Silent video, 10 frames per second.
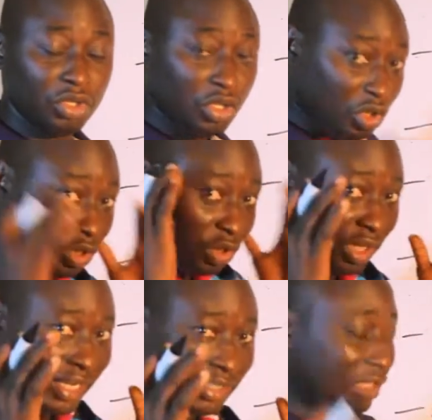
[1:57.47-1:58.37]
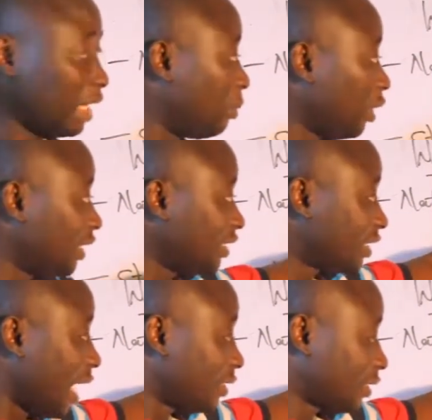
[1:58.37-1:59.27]
Your knowledge about this
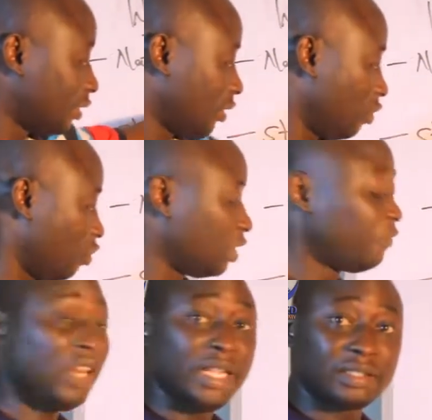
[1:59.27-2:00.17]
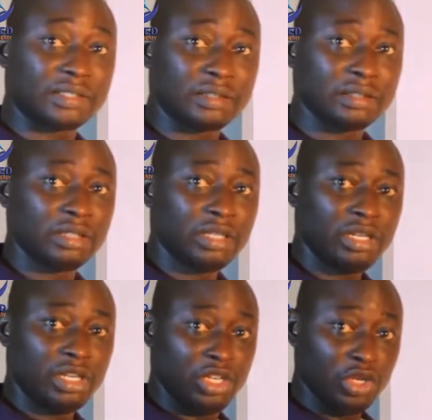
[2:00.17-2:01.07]
task will reflect
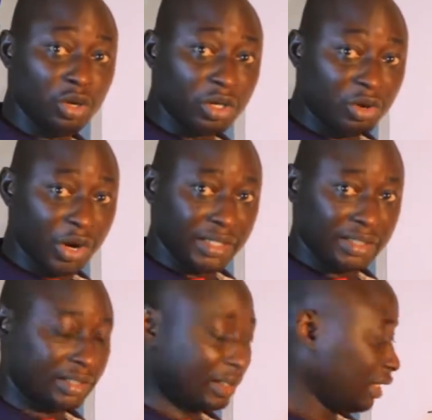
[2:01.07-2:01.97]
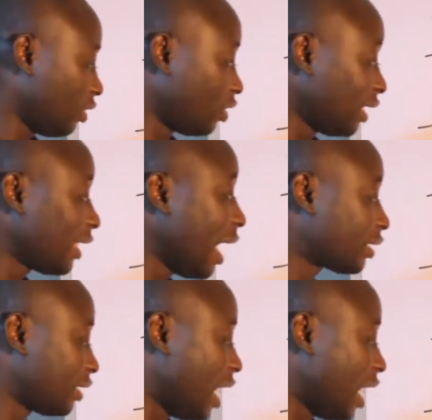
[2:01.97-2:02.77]
in your grade on the task